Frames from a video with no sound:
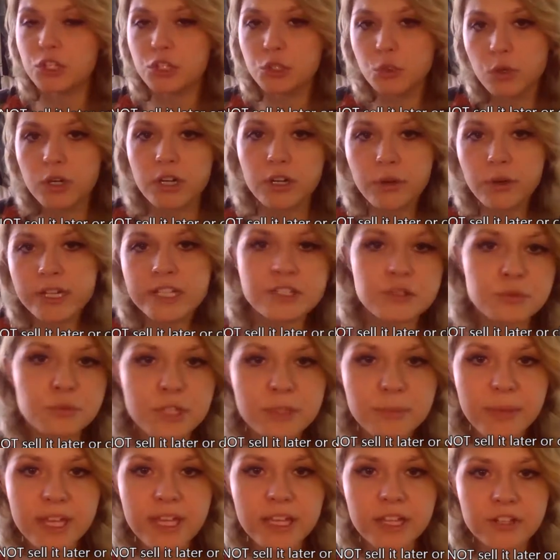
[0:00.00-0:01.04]
You are going to
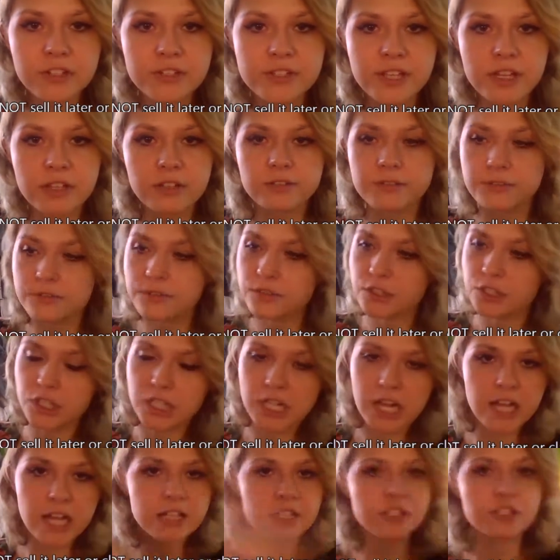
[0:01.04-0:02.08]
remake it yourself.
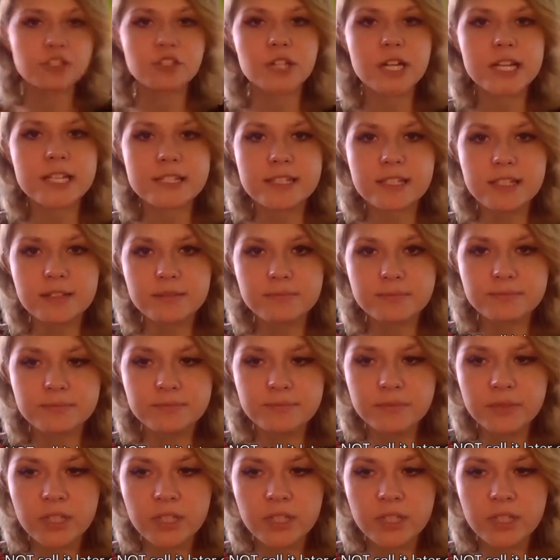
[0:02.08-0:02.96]
You're not going to trace it.